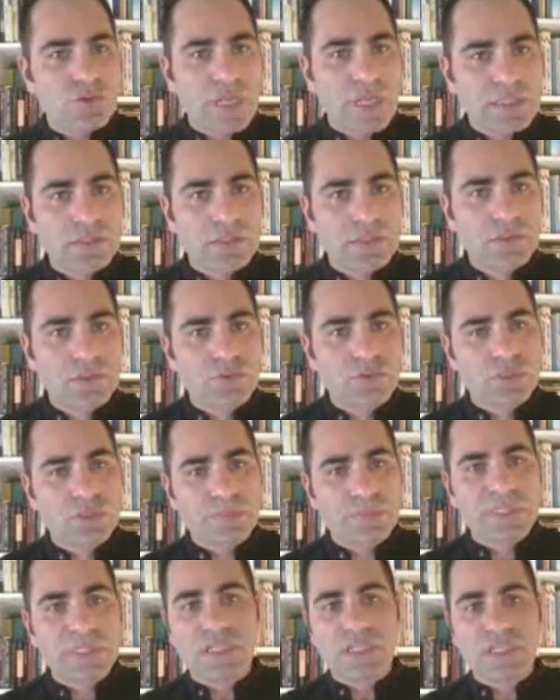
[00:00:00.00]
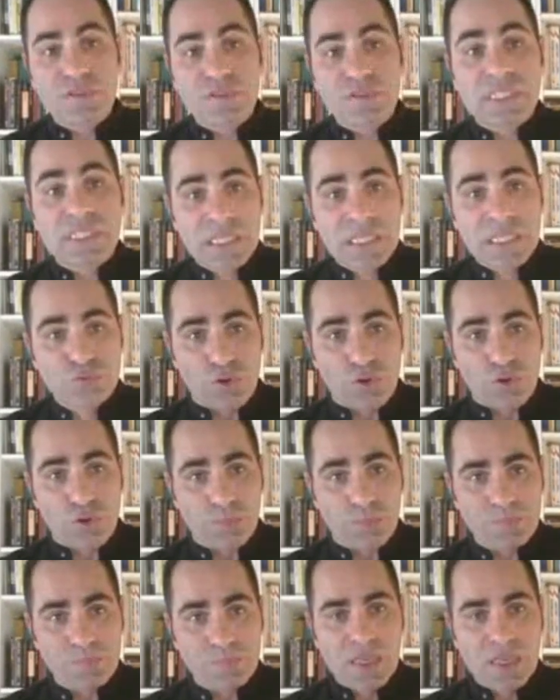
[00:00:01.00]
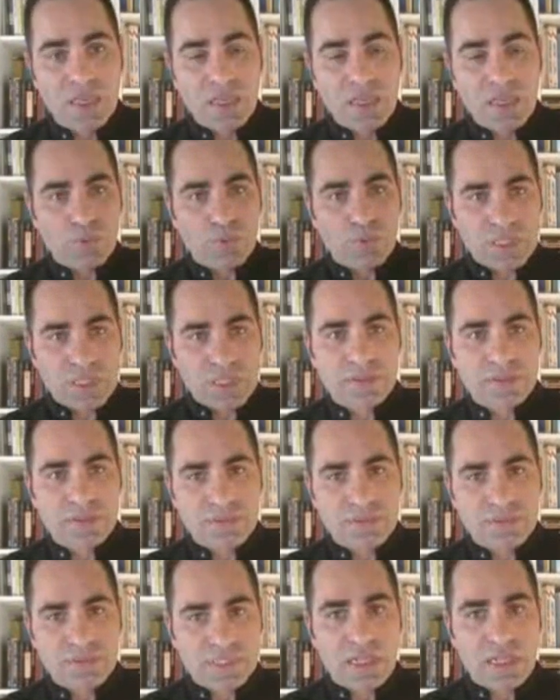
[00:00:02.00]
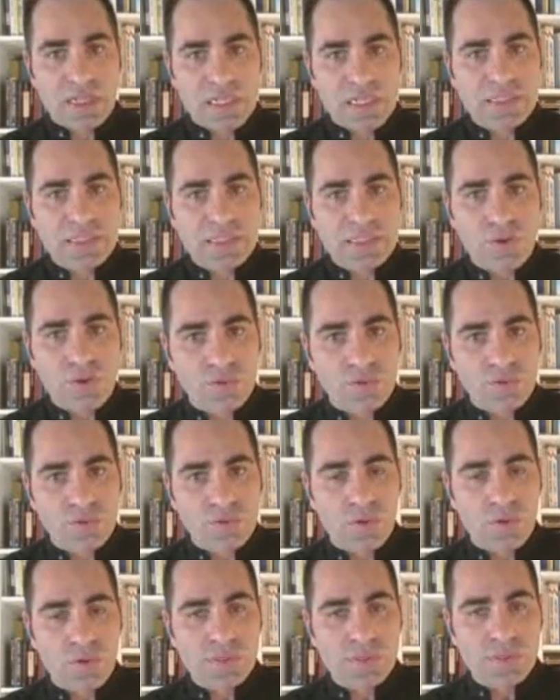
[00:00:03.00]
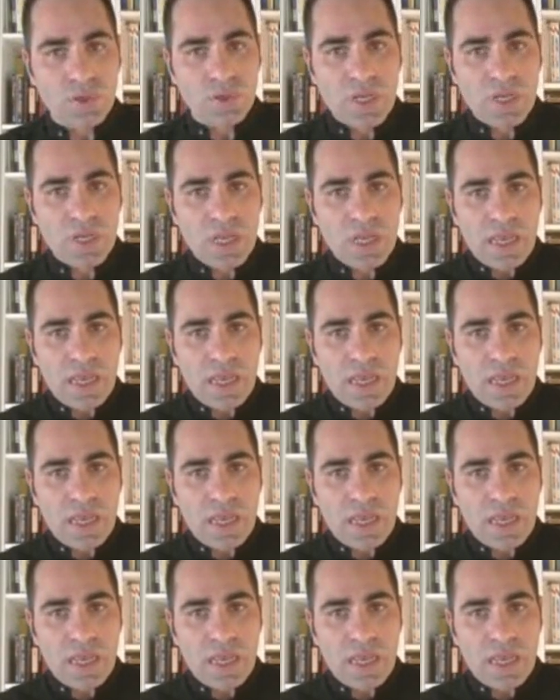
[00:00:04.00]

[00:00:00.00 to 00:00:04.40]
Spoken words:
connected to a specific syndrome. We can see that later on also.